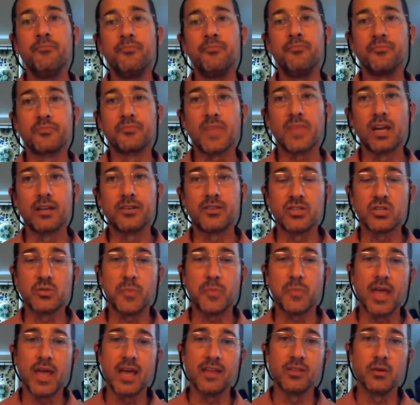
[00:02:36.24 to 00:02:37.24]
to
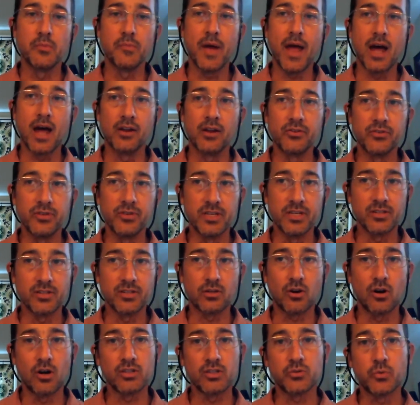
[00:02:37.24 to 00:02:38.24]
span the boundaries
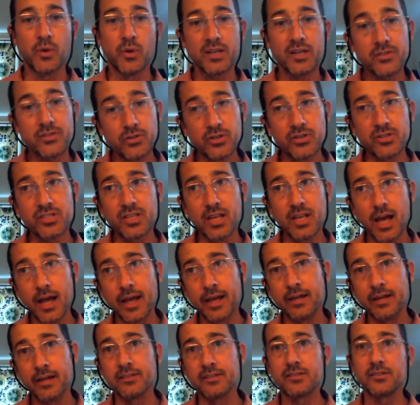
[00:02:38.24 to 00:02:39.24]
across Western
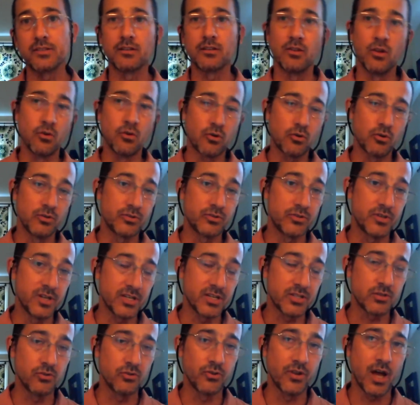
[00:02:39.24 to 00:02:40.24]
science, local and
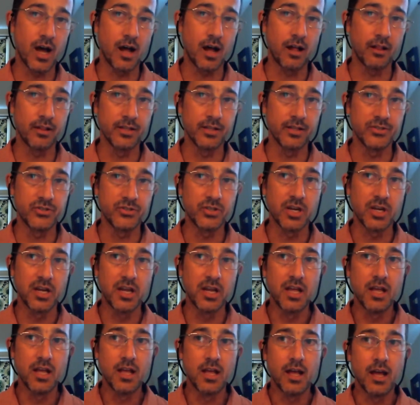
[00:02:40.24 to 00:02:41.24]
traditional knowledge,
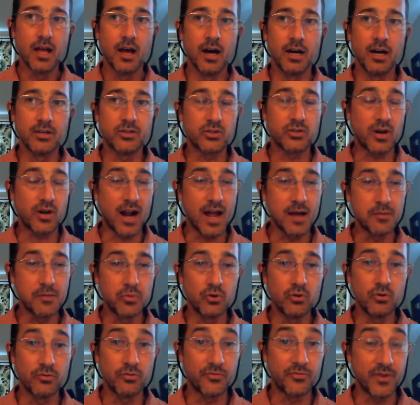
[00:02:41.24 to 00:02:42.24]
uh,
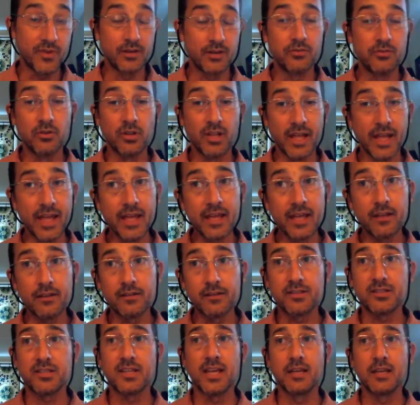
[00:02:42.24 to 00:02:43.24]
tribal, federal,
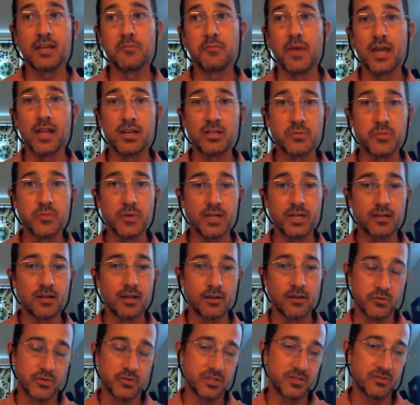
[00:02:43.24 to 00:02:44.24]
and state
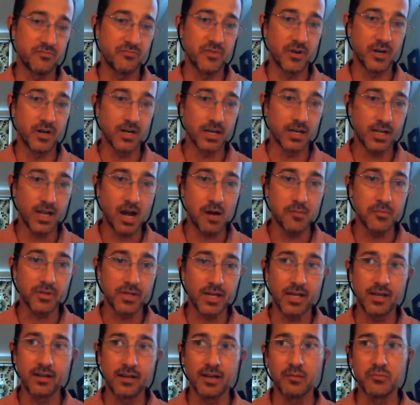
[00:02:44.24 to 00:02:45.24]
management, uh, which is very
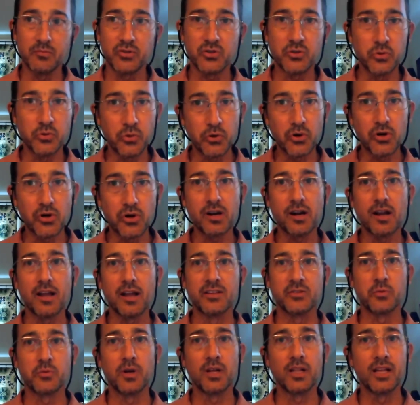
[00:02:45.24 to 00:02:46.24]
complicated, I'm sure,
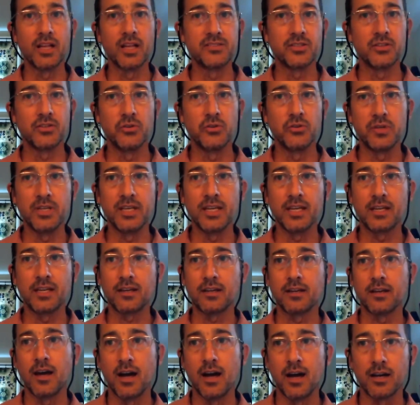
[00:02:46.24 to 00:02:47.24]
as well as a
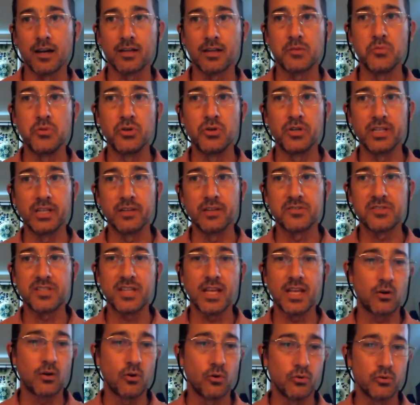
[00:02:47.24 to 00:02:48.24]
unique uh, community of
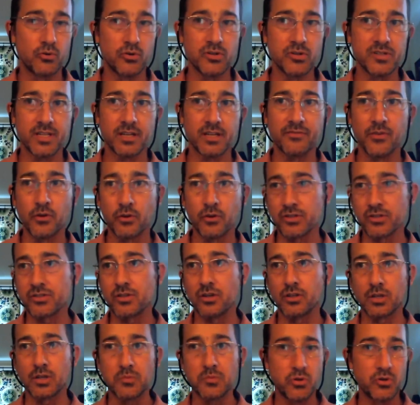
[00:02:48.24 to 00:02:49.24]
stakeholders that
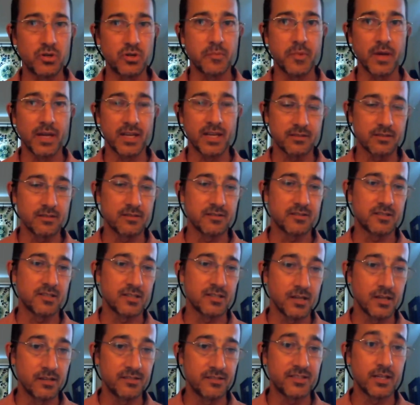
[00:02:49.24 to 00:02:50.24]
focused on
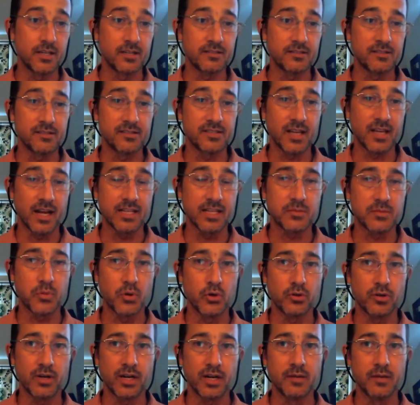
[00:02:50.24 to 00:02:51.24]
community-based citizen science
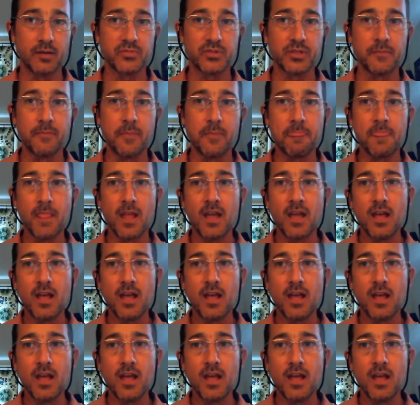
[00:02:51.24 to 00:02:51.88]
programs.